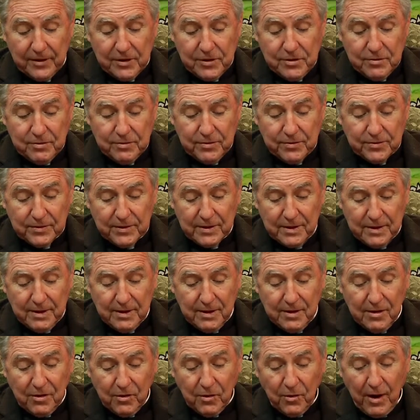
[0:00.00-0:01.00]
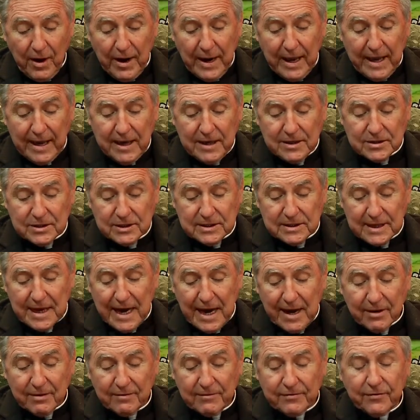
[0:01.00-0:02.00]
for youth who are aging
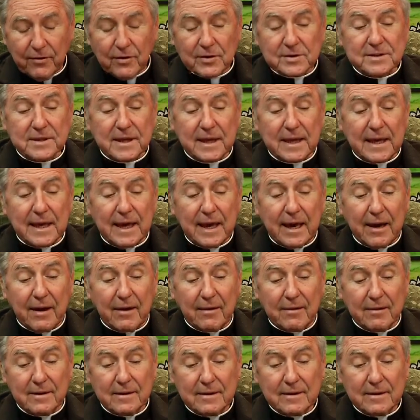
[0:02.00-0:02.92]
out of foster care.